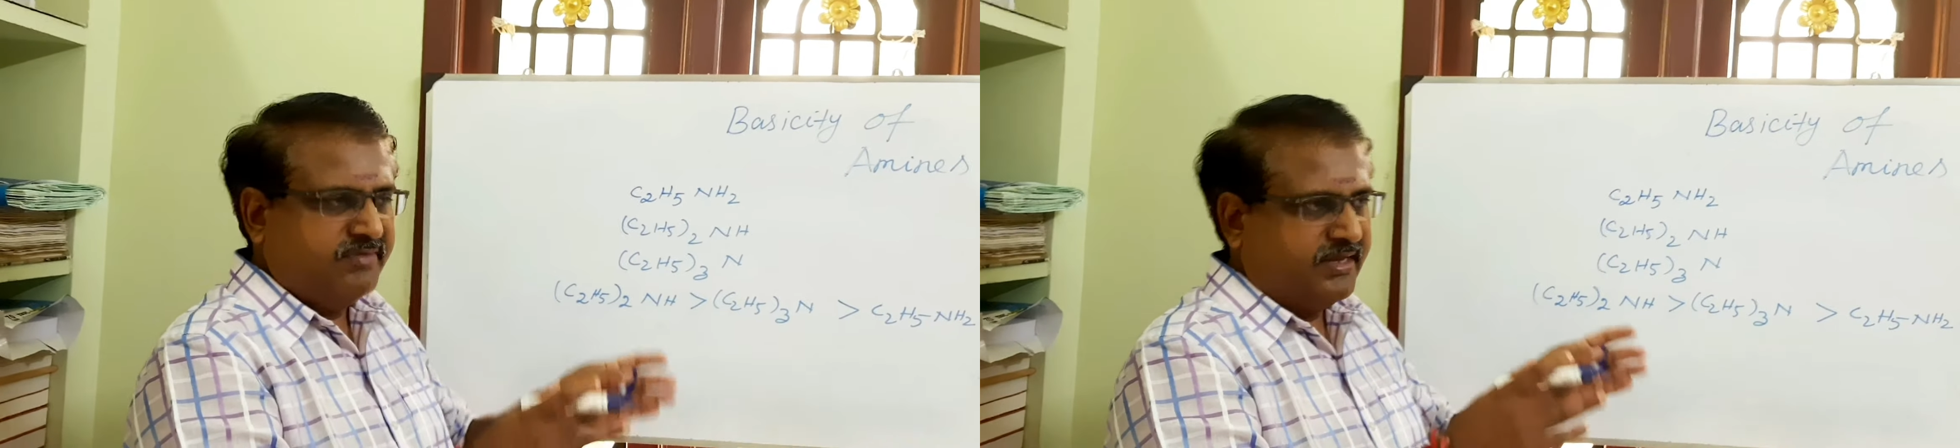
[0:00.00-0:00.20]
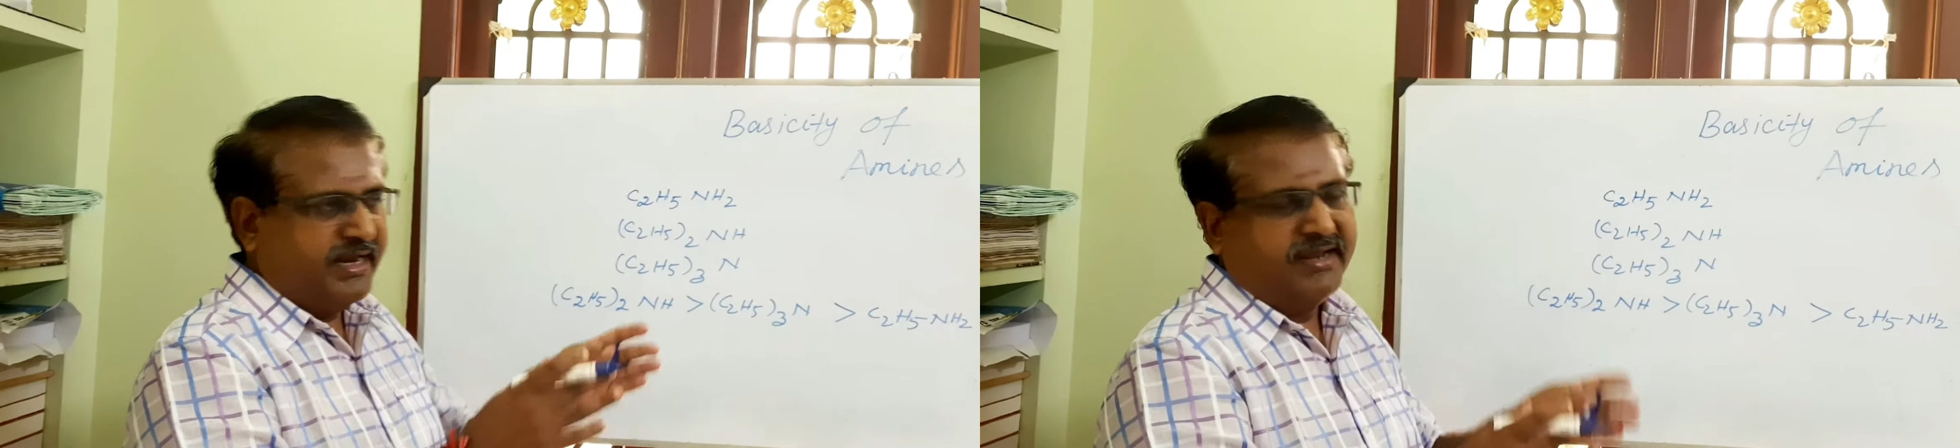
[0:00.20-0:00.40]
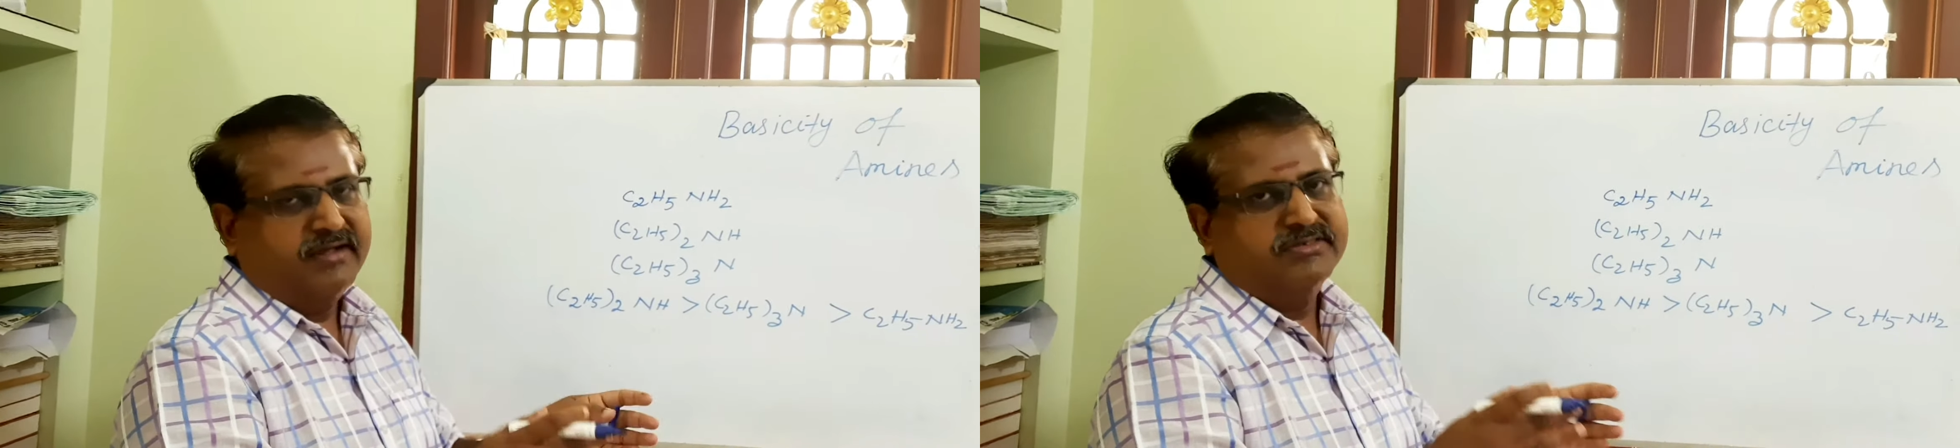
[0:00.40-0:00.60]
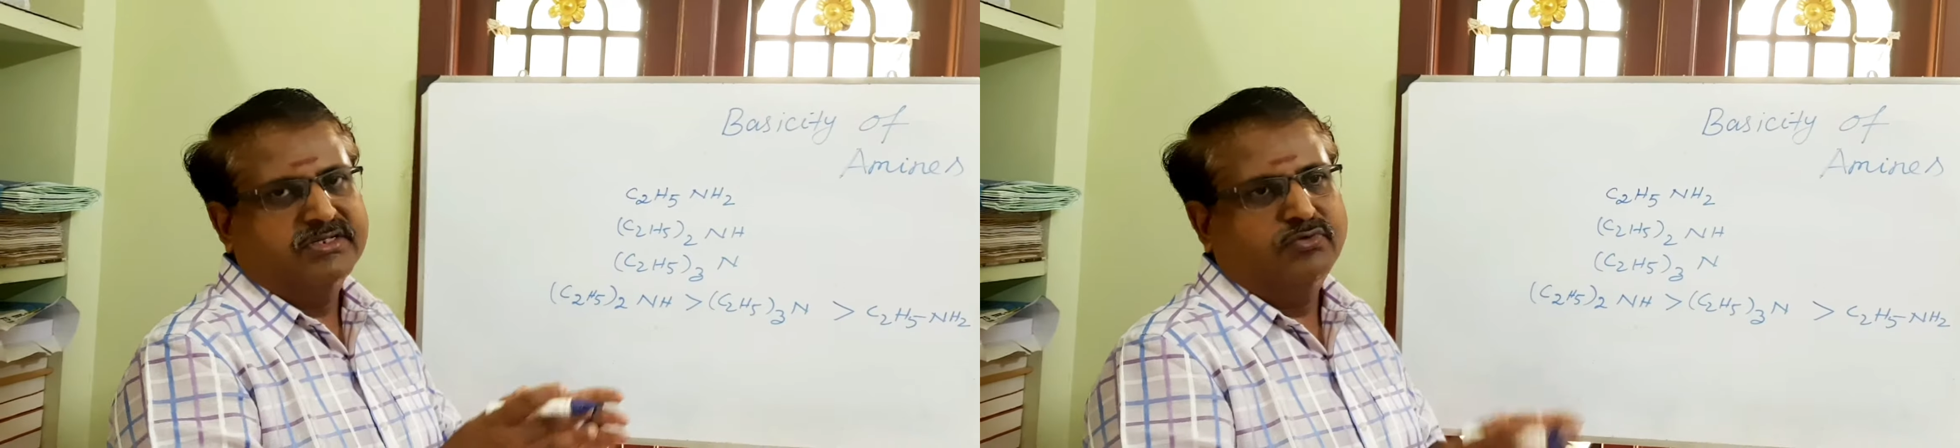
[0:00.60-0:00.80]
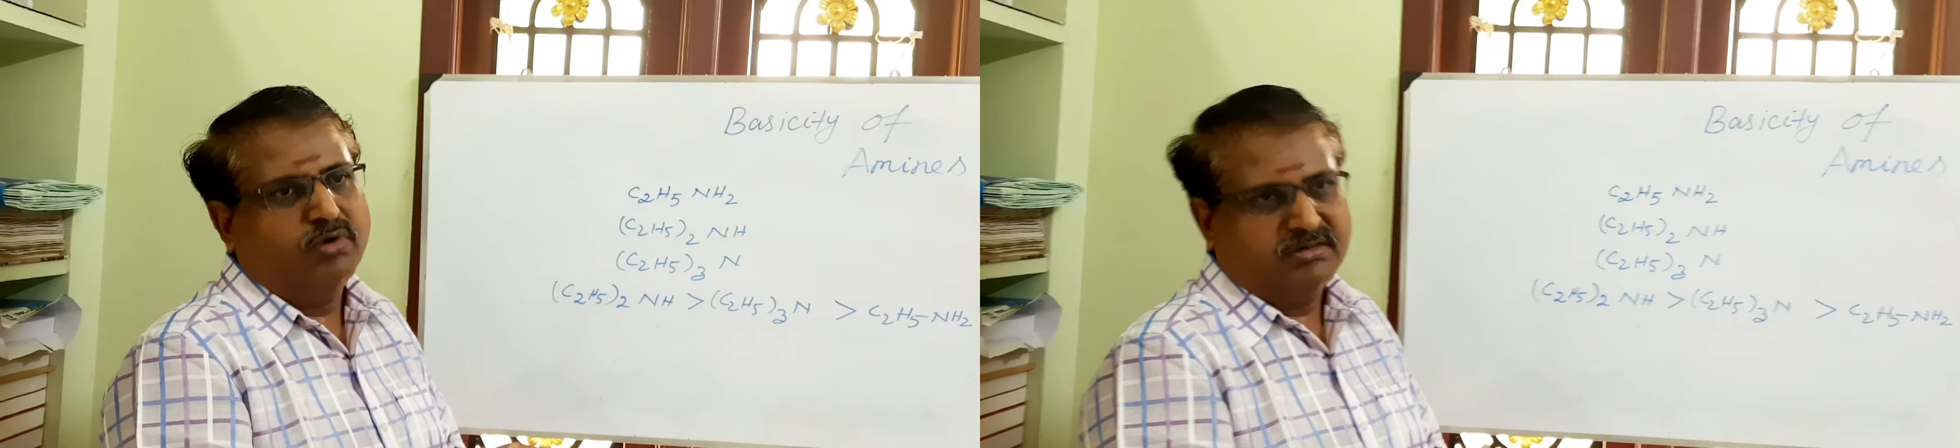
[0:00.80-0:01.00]
the cations
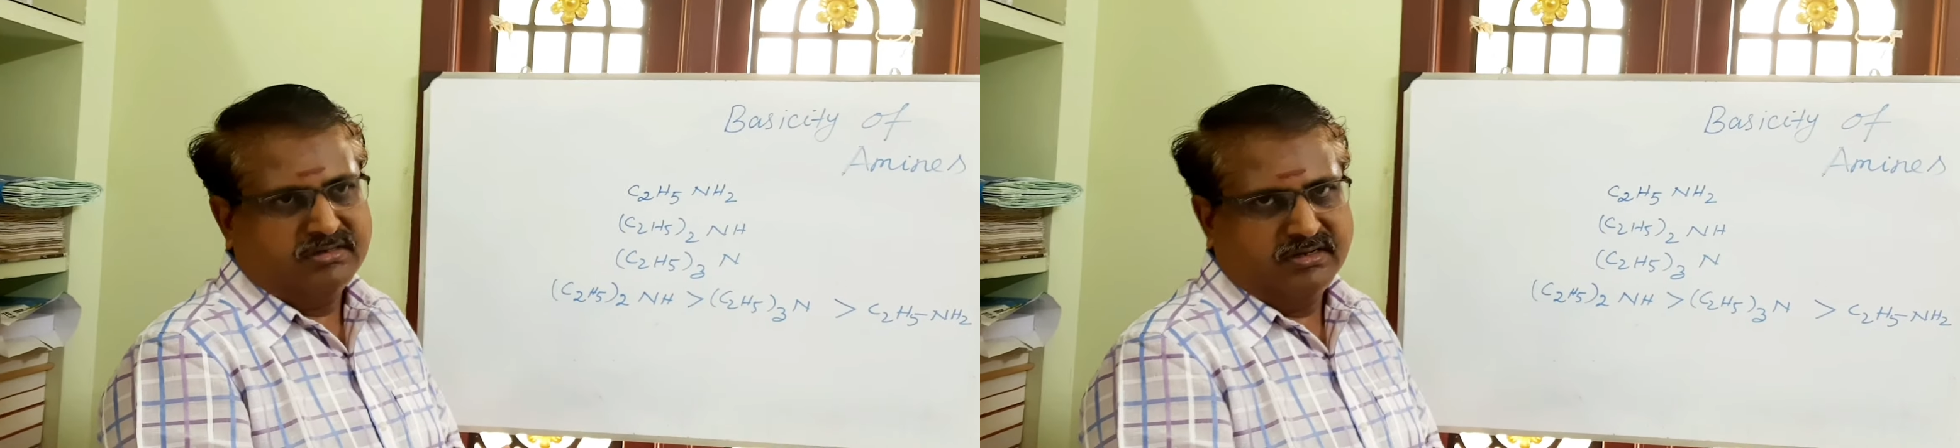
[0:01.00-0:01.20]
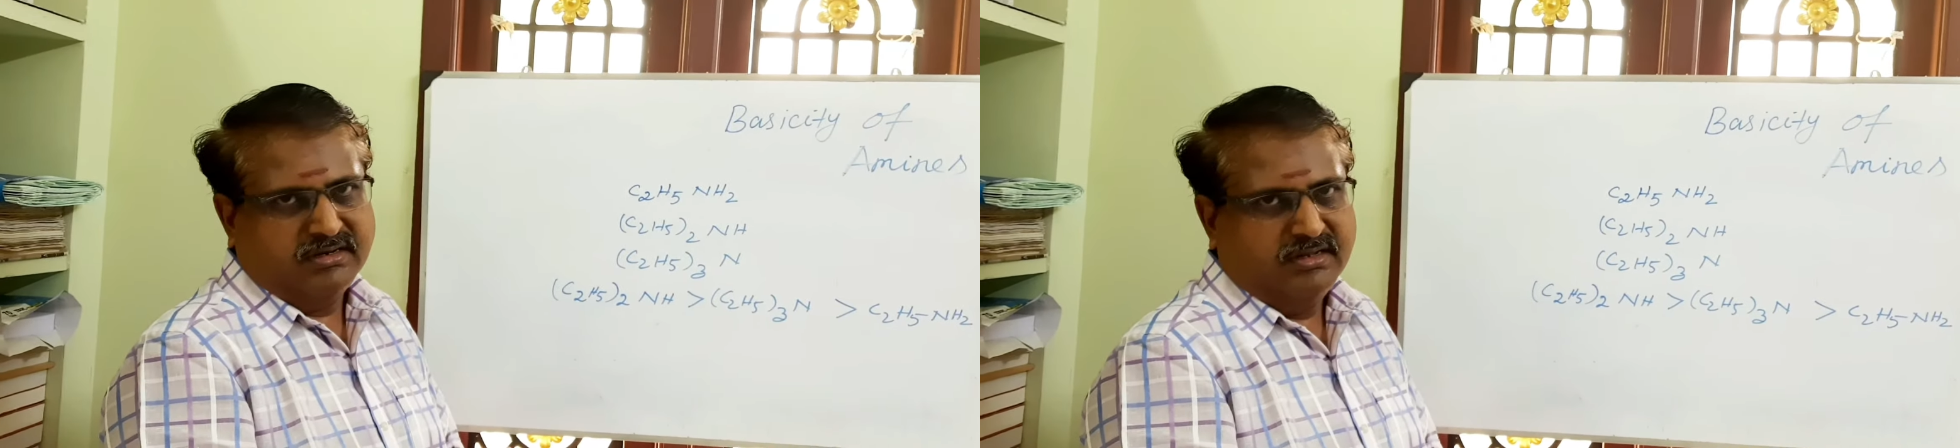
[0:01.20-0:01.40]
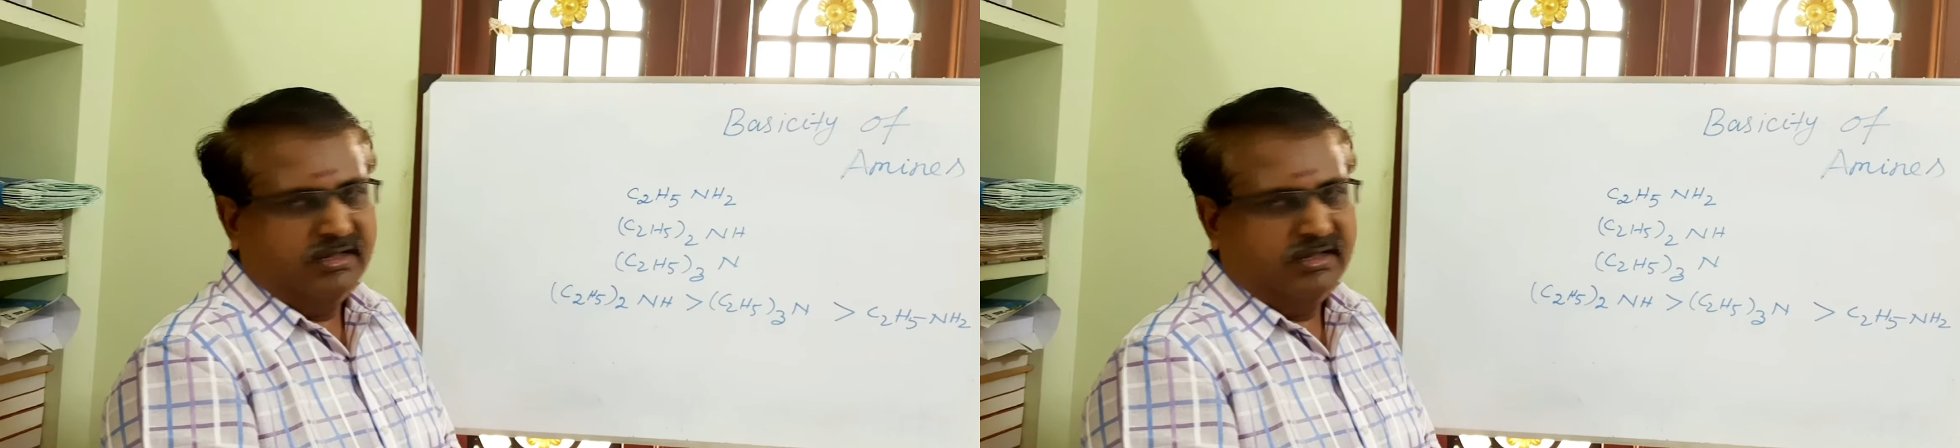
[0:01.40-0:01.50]
in water.